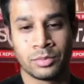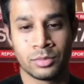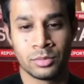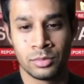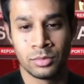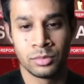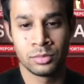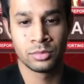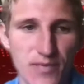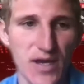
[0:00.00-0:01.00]

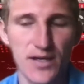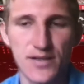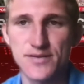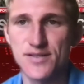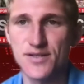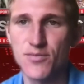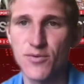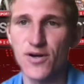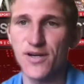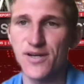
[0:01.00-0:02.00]
Yeah. And so,
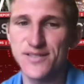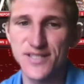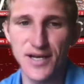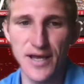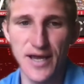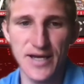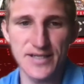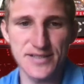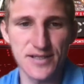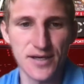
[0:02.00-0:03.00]
Mark, I was going to
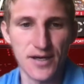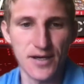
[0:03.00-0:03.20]
ask,